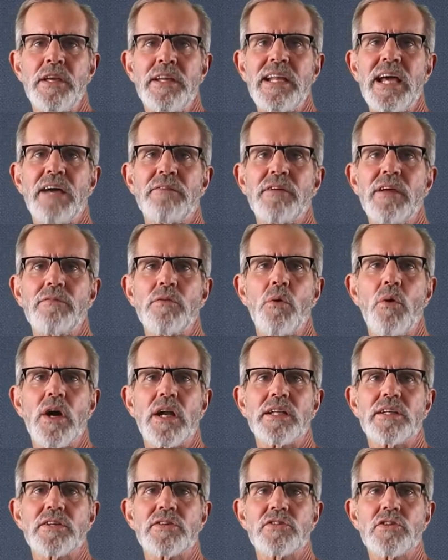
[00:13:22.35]
Now, if you ever
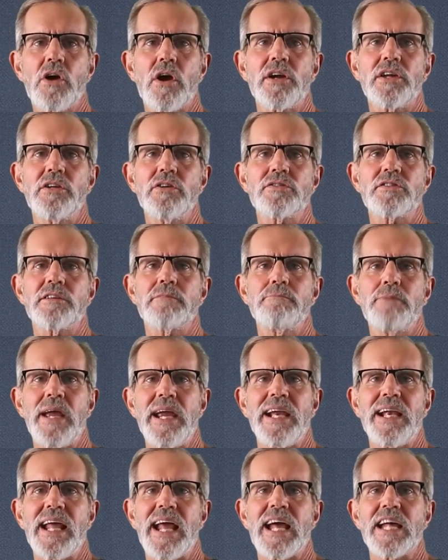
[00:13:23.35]
wanted to start using
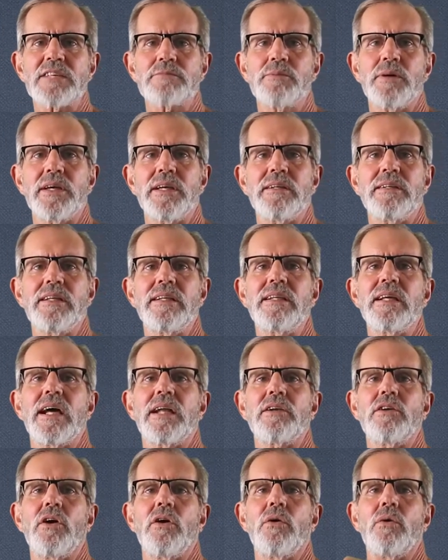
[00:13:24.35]
paid ads, but you did
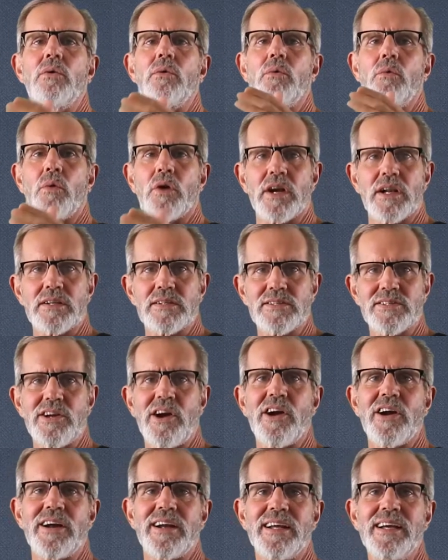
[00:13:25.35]
not know where to
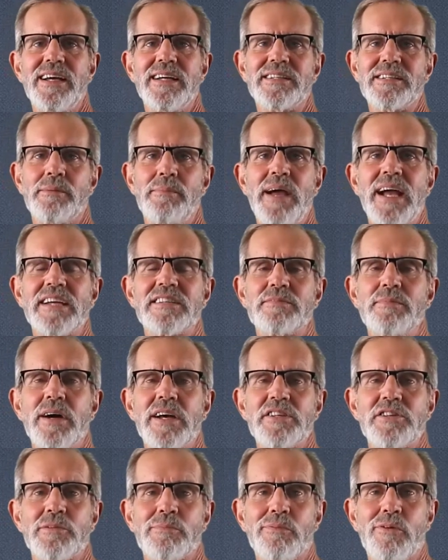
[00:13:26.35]
start to
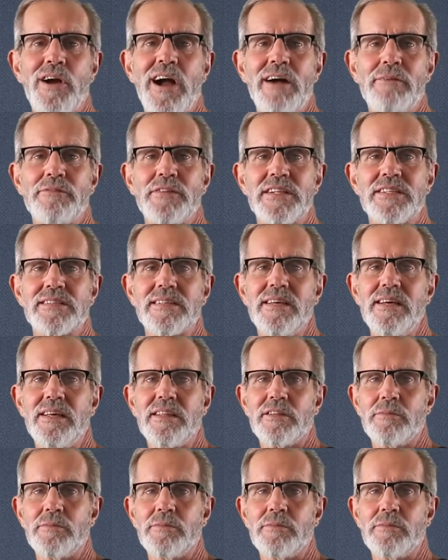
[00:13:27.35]
maximize your profits,